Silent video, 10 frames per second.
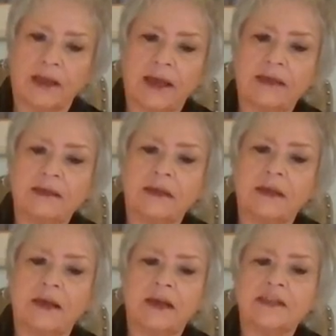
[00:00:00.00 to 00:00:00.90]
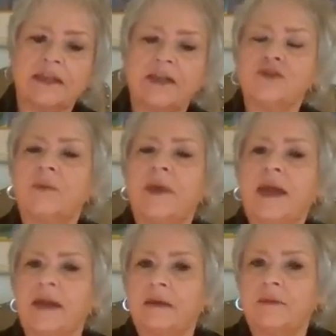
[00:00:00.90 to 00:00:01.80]
And Saint
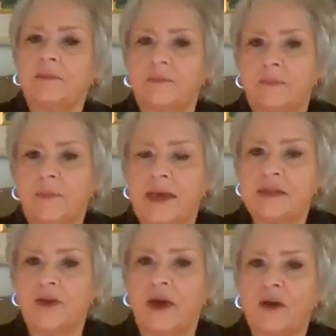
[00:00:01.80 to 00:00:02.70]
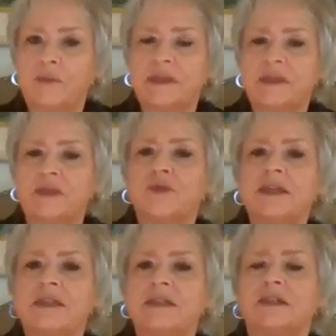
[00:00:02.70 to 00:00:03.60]
Germain, Master Alchemist,
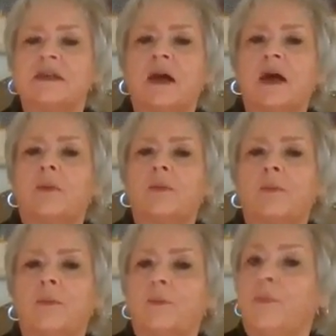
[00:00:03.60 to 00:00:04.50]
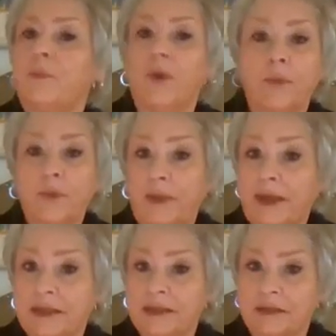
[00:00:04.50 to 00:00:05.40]
addresses the proper
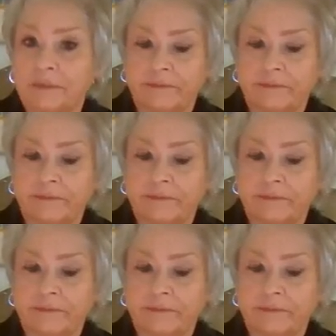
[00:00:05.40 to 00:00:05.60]
place.